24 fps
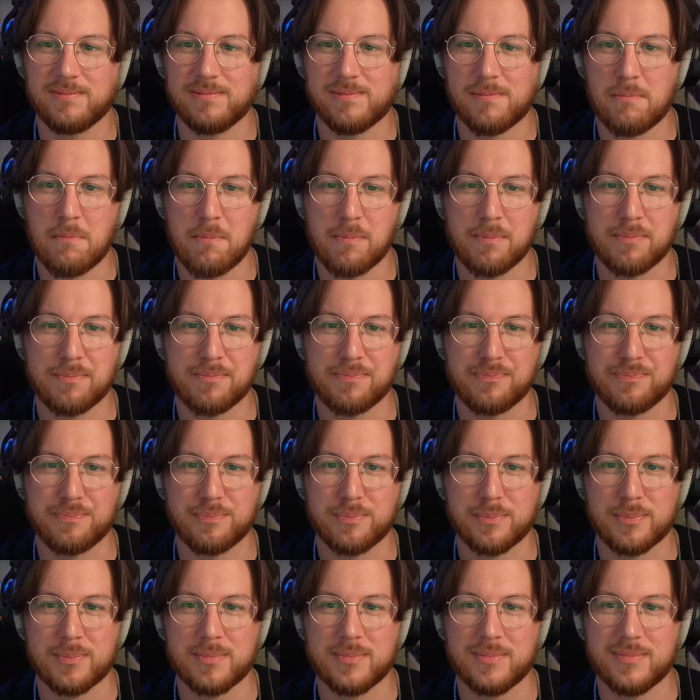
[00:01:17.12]

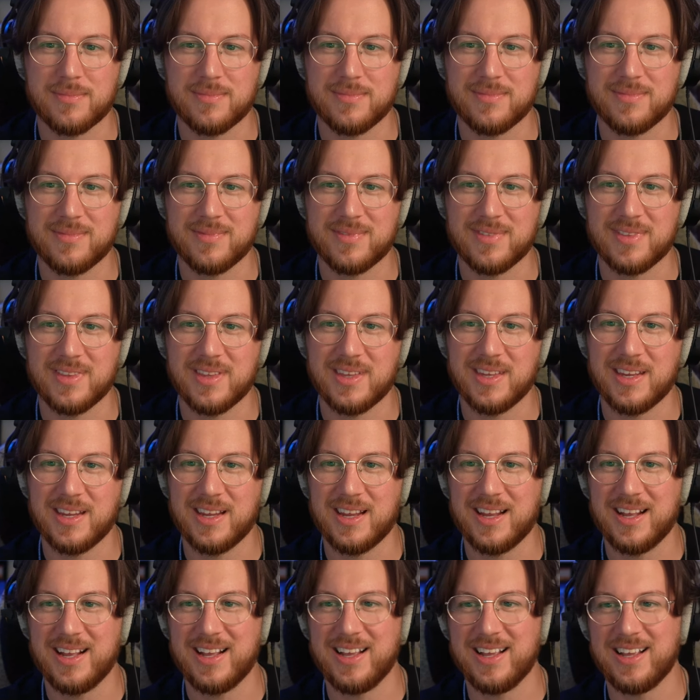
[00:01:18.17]

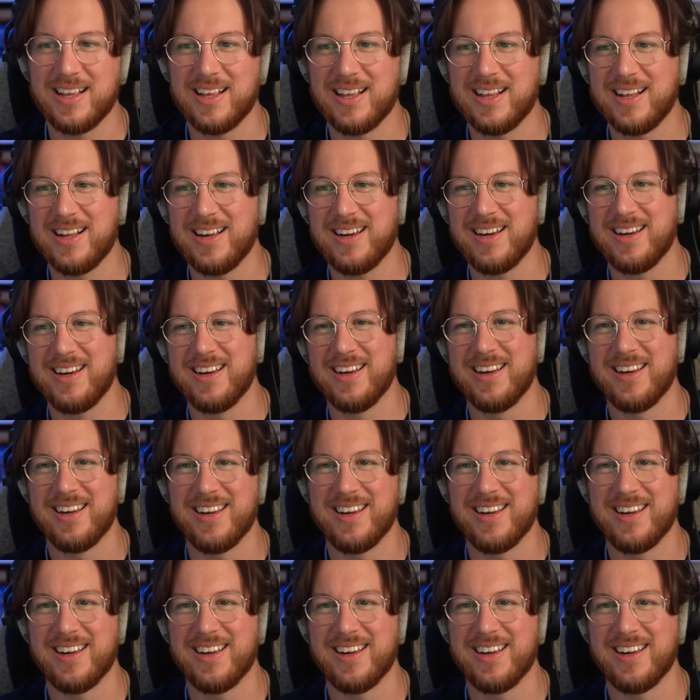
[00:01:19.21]
(not speaking)